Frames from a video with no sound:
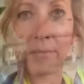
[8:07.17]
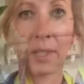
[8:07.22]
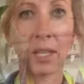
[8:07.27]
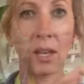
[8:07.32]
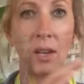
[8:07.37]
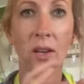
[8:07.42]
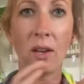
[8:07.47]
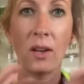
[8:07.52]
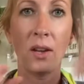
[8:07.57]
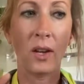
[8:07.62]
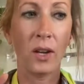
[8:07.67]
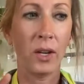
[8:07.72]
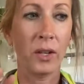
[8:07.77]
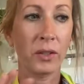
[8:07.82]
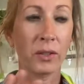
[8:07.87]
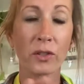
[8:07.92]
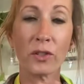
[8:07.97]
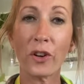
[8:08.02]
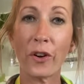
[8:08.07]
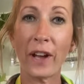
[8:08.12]
So
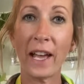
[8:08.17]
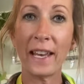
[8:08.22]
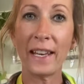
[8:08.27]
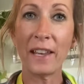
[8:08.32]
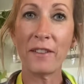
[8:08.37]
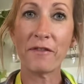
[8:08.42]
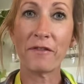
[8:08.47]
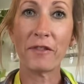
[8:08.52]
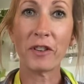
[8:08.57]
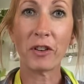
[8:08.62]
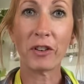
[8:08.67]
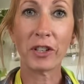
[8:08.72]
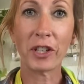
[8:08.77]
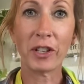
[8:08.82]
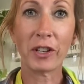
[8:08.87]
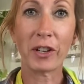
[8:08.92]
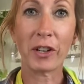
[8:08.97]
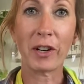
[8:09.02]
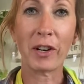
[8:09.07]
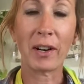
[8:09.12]
go ahead and fill
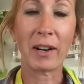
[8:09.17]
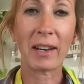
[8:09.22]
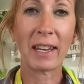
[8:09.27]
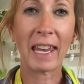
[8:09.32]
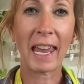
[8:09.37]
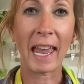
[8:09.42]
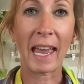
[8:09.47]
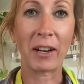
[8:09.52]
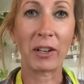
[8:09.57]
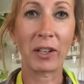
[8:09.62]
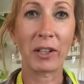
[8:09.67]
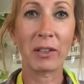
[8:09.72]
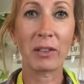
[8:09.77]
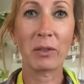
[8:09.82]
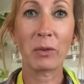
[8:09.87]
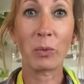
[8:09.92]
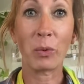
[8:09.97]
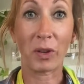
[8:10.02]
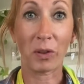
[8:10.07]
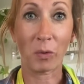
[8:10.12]
your canner
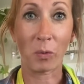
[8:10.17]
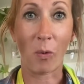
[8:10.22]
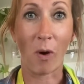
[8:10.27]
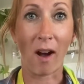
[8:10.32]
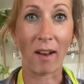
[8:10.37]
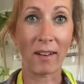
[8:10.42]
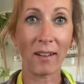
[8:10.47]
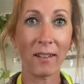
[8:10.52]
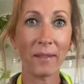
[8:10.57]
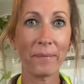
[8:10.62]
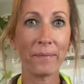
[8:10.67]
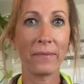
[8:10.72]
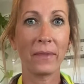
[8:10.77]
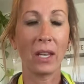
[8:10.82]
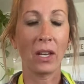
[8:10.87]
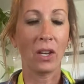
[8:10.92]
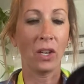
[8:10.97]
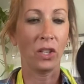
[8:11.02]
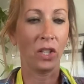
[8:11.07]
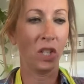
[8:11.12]
with water.
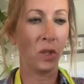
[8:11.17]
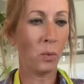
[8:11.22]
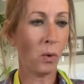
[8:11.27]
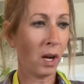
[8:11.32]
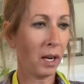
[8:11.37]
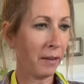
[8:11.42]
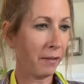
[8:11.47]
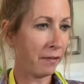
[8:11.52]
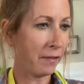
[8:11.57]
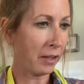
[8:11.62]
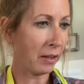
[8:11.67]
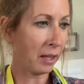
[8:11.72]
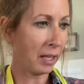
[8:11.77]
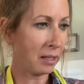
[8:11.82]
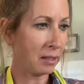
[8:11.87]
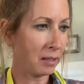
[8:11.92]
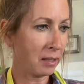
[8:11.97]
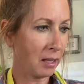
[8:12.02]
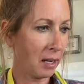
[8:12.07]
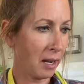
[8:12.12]
You want to fill it,
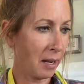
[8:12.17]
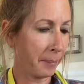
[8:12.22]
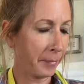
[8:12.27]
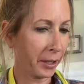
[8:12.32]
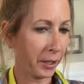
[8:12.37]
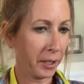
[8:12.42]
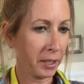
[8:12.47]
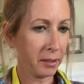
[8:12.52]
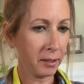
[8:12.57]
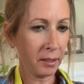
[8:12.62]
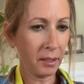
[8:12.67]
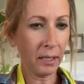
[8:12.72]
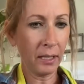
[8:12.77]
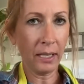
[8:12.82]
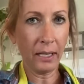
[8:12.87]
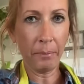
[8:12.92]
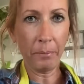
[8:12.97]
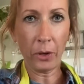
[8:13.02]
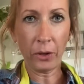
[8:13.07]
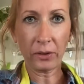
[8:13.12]

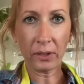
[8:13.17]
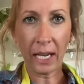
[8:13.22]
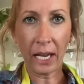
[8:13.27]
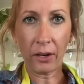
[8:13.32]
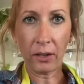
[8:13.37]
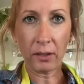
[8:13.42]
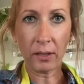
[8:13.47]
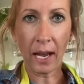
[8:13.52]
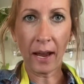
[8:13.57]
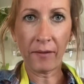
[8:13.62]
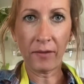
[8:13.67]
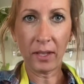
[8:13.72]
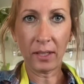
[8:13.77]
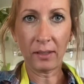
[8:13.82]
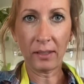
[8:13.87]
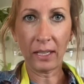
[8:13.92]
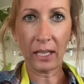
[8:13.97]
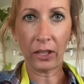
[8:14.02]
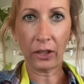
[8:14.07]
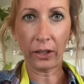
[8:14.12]
most canners have this
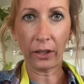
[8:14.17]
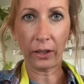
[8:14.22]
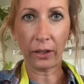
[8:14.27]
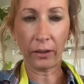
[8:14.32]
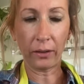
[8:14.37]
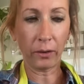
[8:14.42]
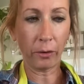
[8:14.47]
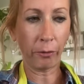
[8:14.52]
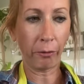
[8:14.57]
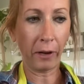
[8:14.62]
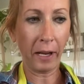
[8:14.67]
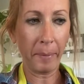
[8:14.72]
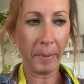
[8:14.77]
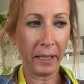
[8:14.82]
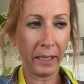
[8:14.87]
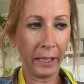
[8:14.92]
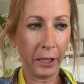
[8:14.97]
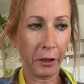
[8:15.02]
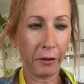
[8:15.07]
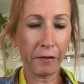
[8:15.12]
inner rim in
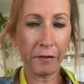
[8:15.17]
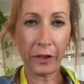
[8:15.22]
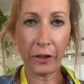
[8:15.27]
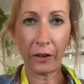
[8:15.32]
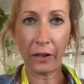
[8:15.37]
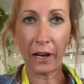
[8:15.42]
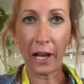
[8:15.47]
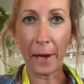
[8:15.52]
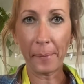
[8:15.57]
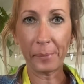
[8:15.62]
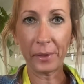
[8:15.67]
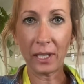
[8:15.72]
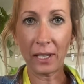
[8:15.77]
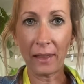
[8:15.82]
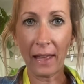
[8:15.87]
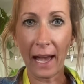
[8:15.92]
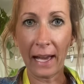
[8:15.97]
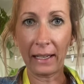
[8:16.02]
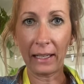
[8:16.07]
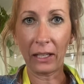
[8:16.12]
here, fill it up to
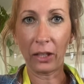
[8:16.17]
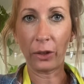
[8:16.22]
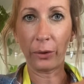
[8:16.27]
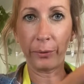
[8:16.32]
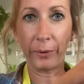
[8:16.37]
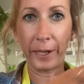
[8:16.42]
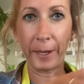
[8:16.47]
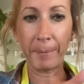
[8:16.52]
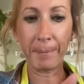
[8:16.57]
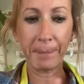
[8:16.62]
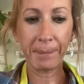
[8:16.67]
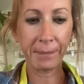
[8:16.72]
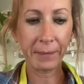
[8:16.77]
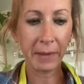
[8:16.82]
that inner rim